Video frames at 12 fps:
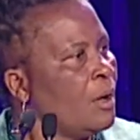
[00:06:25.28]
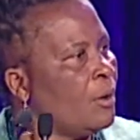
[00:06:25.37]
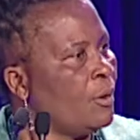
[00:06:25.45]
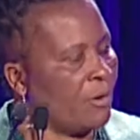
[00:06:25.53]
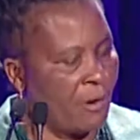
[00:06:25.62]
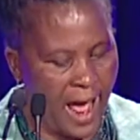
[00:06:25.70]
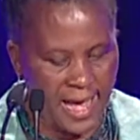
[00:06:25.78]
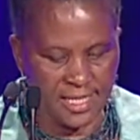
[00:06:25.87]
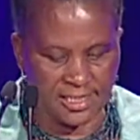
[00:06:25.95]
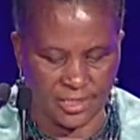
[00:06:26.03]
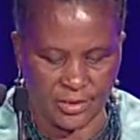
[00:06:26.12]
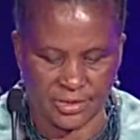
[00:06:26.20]

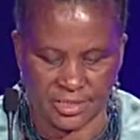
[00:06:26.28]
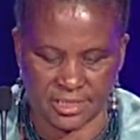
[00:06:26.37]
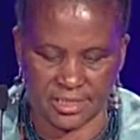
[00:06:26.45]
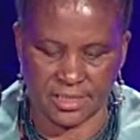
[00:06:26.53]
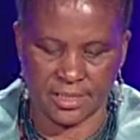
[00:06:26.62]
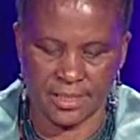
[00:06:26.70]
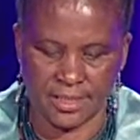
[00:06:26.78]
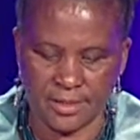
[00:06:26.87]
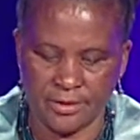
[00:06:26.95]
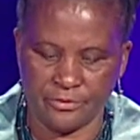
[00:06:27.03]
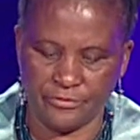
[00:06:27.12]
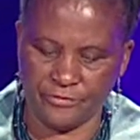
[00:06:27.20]
Horizons
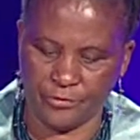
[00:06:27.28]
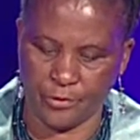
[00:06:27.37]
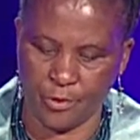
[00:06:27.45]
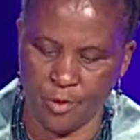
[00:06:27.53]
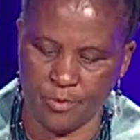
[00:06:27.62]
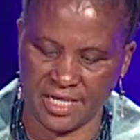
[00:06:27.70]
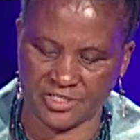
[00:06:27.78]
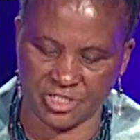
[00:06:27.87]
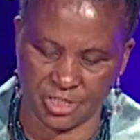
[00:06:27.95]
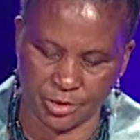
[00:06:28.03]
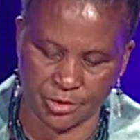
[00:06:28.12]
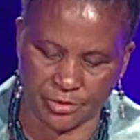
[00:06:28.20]
for homeless
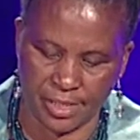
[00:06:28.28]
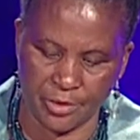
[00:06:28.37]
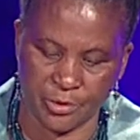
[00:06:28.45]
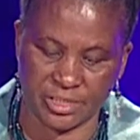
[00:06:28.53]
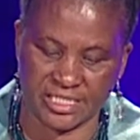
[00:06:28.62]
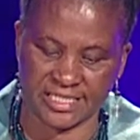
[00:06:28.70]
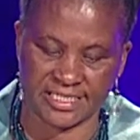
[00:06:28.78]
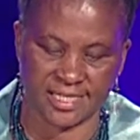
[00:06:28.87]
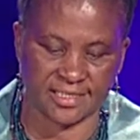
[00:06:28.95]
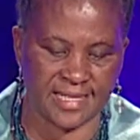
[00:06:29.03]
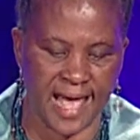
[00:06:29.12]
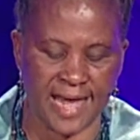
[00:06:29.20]
children, you teach
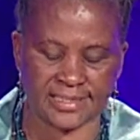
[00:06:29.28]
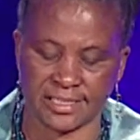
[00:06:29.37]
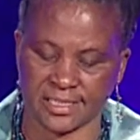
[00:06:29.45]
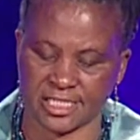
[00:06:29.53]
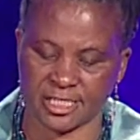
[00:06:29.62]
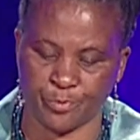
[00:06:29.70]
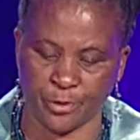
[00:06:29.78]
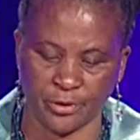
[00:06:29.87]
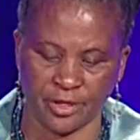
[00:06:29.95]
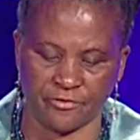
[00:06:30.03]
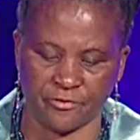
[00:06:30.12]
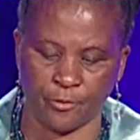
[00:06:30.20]
us that it is
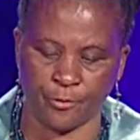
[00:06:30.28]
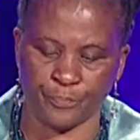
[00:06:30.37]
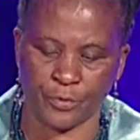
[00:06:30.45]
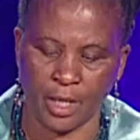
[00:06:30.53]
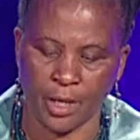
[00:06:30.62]
beautiful